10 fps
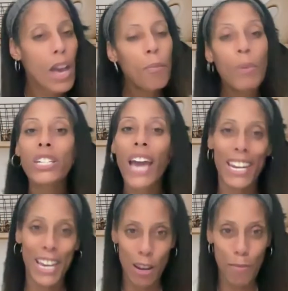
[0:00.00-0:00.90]
but you got to
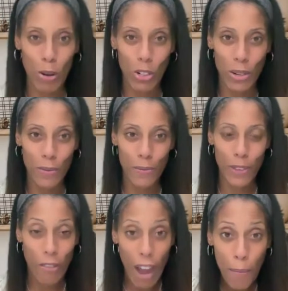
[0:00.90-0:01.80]
get in motion.
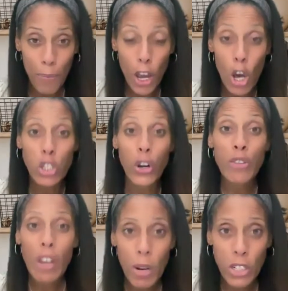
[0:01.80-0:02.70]
All right. So here's
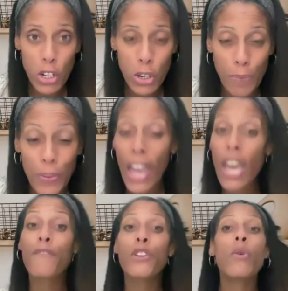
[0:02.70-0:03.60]
what I want you to do.
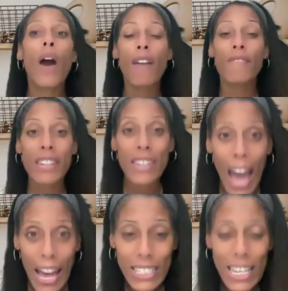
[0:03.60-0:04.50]
If you have
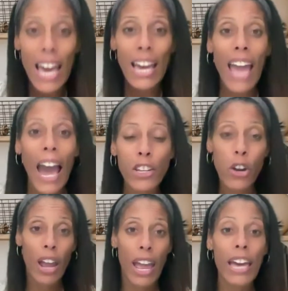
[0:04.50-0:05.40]
not gotten your
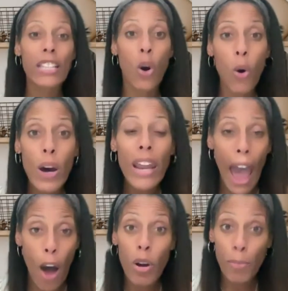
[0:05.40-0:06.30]
hands on
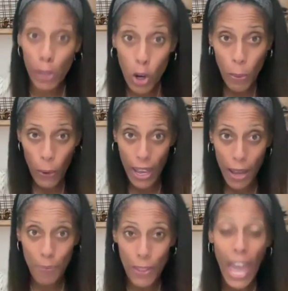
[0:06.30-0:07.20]
our blueprint
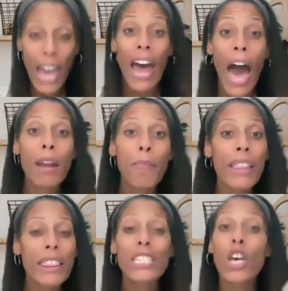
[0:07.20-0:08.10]
and how to
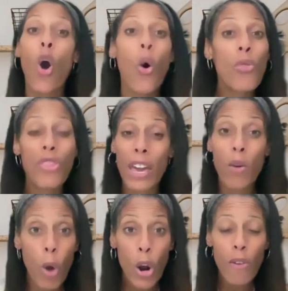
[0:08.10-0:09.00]
make this whole thing
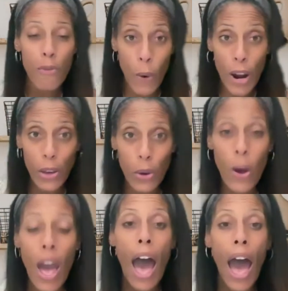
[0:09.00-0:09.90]
work for you,
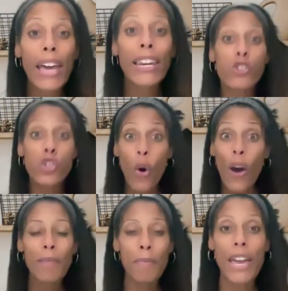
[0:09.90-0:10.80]
and
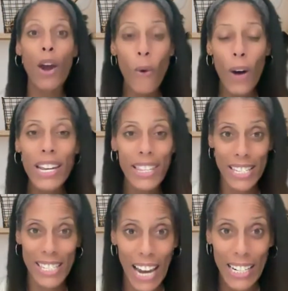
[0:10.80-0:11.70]
join me on this
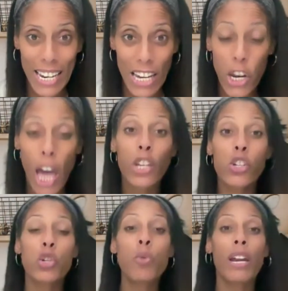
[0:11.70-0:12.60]
90-day challenge,
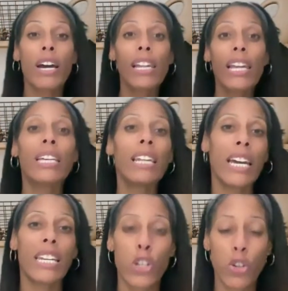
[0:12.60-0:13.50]
you want to click the link
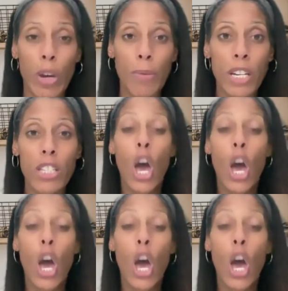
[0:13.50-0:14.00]
in the description